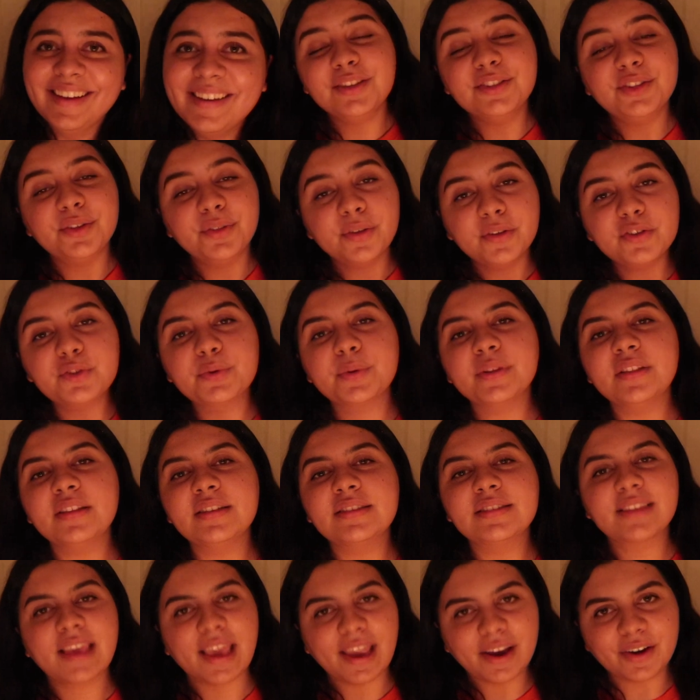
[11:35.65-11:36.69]
So those were the
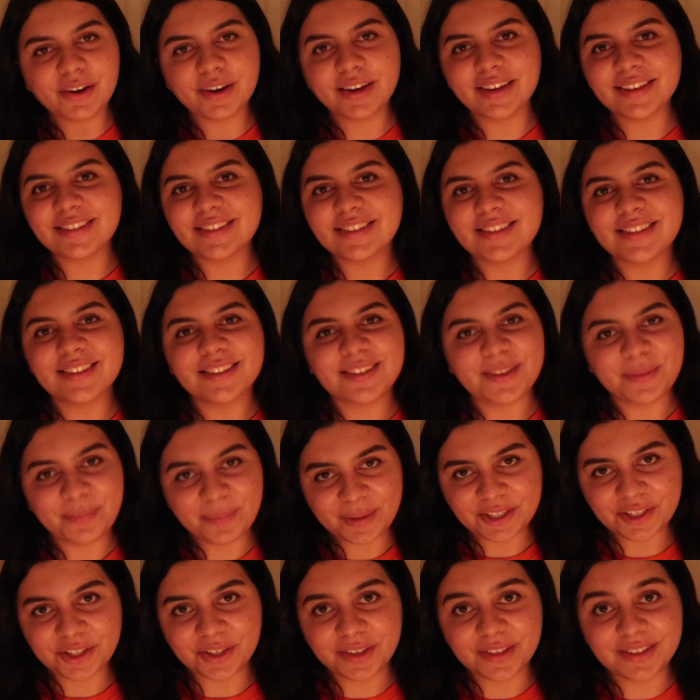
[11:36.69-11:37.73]
scariest
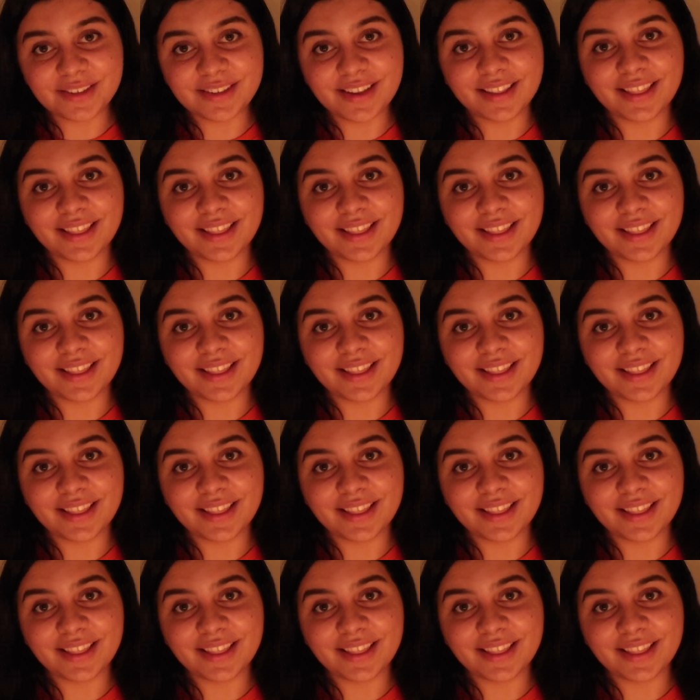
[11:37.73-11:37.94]
submissions